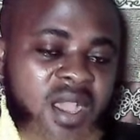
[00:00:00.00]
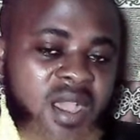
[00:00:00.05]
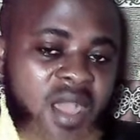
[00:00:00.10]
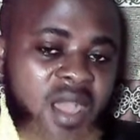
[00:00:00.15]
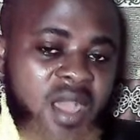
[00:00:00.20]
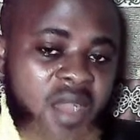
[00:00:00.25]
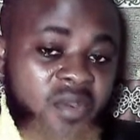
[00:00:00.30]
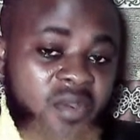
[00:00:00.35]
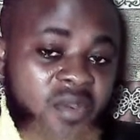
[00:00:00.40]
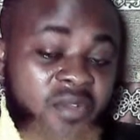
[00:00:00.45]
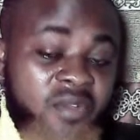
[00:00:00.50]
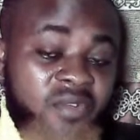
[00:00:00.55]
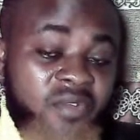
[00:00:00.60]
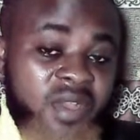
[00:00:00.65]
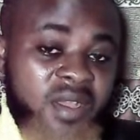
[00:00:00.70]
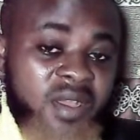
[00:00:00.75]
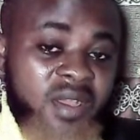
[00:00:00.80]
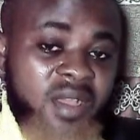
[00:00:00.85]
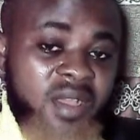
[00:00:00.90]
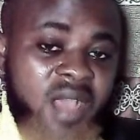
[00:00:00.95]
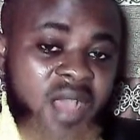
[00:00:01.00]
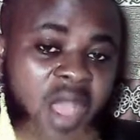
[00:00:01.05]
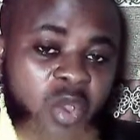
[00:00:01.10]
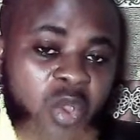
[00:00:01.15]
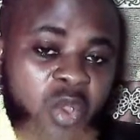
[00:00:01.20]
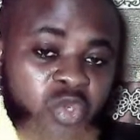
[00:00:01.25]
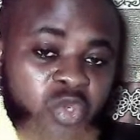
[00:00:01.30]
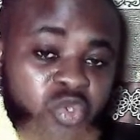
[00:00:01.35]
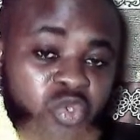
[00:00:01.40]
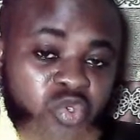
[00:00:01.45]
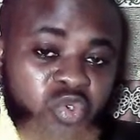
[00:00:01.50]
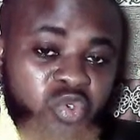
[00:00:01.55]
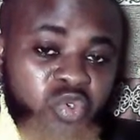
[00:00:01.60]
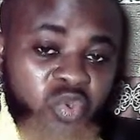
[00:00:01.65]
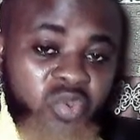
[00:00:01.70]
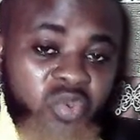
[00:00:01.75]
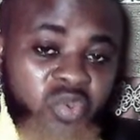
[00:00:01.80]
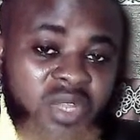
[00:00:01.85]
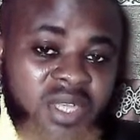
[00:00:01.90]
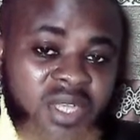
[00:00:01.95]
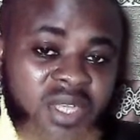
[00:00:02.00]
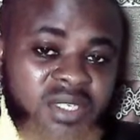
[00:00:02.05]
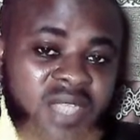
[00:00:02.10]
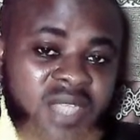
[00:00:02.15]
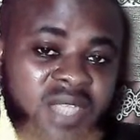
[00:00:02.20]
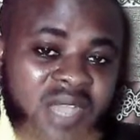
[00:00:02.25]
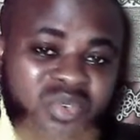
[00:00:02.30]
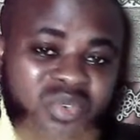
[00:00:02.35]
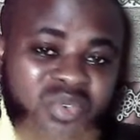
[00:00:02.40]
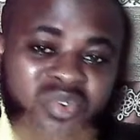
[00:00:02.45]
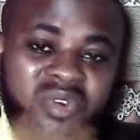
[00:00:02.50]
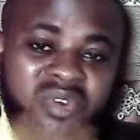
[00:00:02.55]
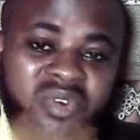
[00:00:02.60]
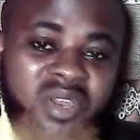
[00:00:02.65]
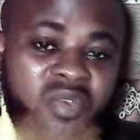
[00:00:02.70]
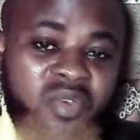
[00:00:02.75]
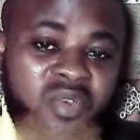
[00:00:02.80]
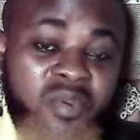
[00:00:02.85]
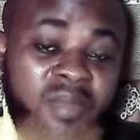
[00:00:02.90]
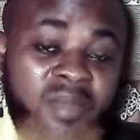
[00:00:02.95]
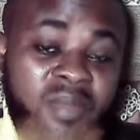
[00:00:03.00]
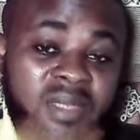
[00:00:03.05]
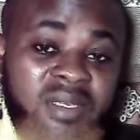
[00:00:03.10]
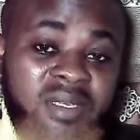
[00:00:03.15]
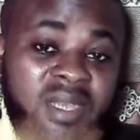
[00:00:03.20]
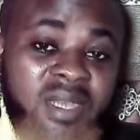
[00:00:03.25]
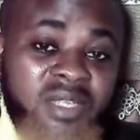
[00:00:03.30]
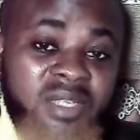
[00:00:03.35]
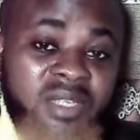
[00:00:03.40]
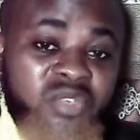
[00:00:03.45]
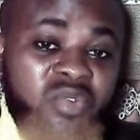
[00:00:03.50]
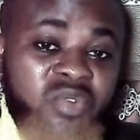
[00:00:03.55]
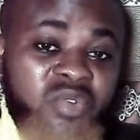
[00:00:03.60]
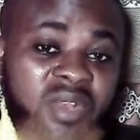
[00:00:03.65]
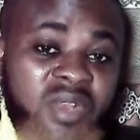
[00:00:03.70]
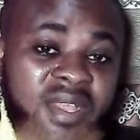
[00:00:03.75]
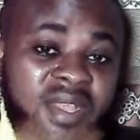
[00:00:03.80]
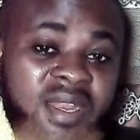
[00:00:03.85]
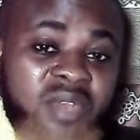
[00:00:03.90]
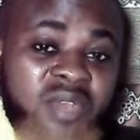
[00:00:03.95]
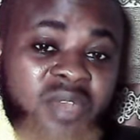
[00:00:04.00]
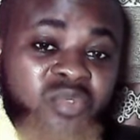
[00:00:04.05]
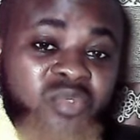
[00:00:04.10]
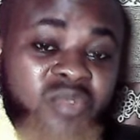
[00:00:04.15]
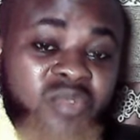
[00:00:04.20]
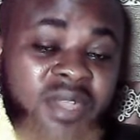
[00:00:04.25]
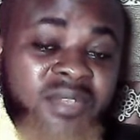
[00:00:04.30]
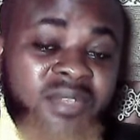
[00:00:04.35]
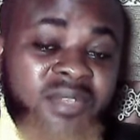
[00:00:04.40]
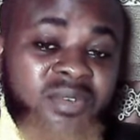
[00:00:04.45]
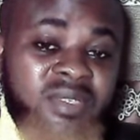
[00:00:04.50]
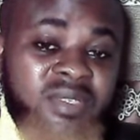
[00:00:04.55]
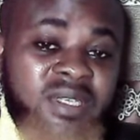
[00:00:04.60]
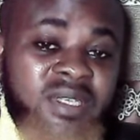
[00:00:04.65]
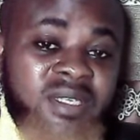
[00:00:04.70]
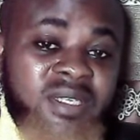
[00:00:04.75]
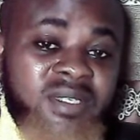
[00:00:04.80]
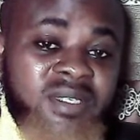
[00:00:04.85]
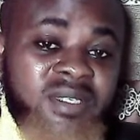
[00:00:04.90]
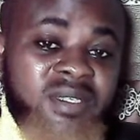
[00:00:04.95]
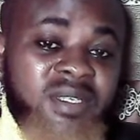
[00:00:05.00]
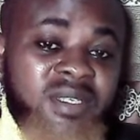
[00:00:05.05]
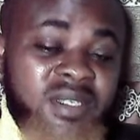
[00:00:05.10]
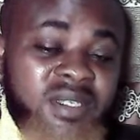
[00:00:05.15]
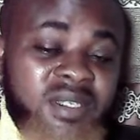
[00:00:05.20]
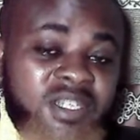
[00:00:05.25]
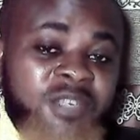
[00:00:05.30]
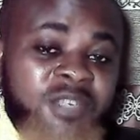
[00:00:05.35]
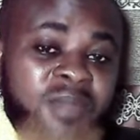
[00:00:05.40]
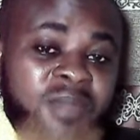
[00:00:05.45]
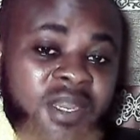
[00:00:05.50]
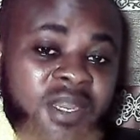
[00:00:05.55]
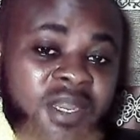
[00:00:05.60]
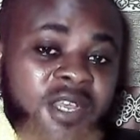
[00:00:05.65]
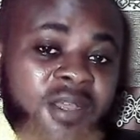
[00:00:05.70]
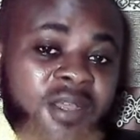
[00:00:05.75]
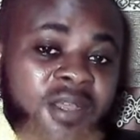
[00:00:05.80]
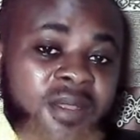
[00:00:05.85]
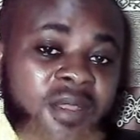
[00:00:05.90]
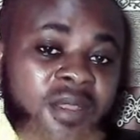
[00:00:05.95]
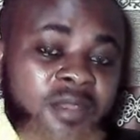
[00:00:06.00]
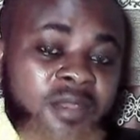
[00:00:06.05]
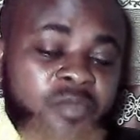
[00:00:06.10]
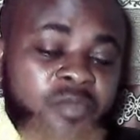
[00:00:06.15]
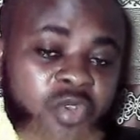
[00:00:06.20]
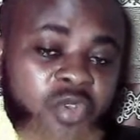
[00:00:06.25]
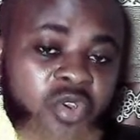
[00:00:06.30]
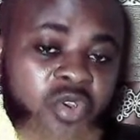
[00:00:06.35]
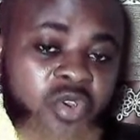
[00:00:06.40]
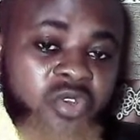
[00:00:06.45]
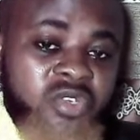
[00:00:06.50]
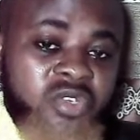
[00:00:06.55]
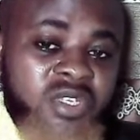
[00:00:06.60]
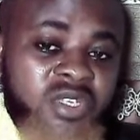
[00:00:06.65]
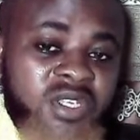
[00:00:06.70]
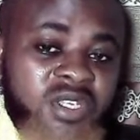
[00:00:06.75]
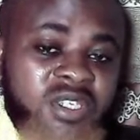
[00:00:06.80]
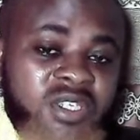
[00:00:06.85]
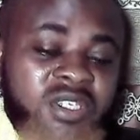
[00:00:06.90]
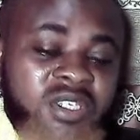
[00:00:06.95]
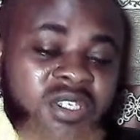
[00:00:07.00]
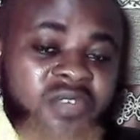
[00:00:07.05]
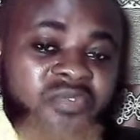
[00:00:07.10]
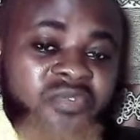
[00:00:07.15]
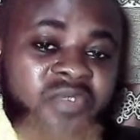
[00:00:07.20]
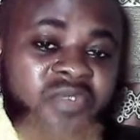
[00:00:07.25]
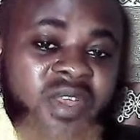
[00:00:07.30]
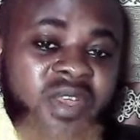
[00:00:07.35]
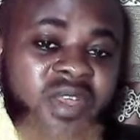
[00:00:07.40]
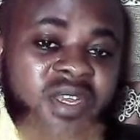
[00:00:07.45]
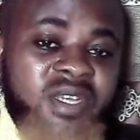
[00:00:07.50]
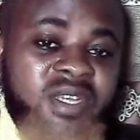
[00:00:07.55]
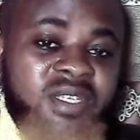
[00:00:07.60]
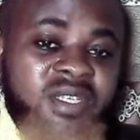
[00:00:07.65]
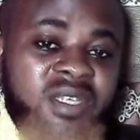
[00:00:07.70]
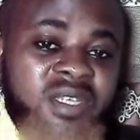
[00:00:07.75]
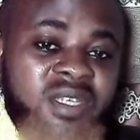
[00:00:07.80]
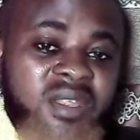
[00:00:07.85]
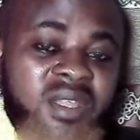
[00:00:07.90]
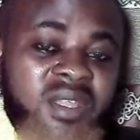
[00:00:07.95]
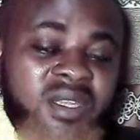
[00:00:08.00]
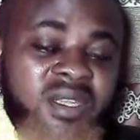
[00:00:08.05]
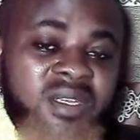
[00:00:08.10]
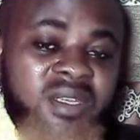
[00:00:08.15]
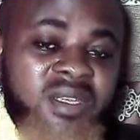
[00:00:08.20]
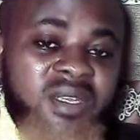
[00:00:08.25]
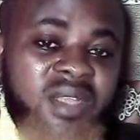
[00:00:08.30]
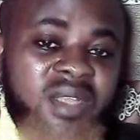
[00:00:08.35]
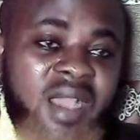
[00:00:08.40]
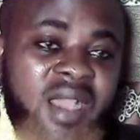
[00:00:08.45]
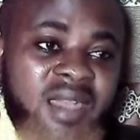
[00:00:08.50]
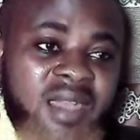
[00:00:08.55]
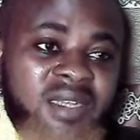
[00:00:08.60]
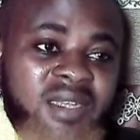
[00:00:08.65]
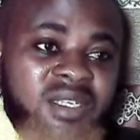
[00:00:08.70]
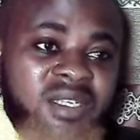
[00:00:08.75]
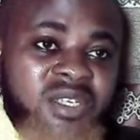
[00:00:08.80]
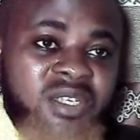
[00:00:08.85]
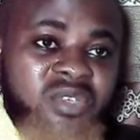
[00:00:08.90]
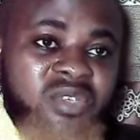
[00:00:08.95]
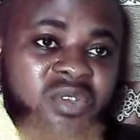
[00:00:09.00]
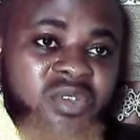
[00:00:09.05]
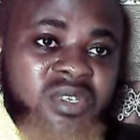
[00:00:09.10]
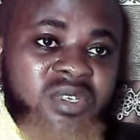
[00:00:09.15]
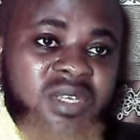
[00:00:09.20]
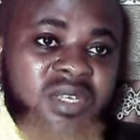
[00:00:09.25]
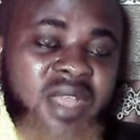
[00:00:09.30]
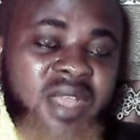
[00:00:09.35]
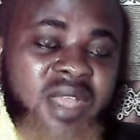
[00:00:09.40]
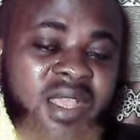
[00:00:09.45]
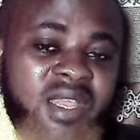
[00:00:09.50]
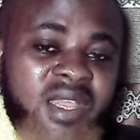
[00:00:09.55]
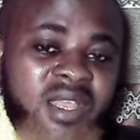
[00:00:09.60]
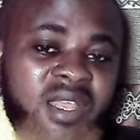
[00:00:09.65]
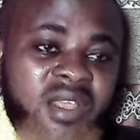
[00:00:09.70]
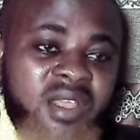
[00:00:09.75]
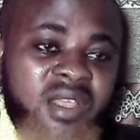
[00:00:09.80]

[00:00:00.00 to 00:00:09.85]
However, I want you to know that I do not recommend that you learn how to write content in this manner because it is a very easy thing and it is just like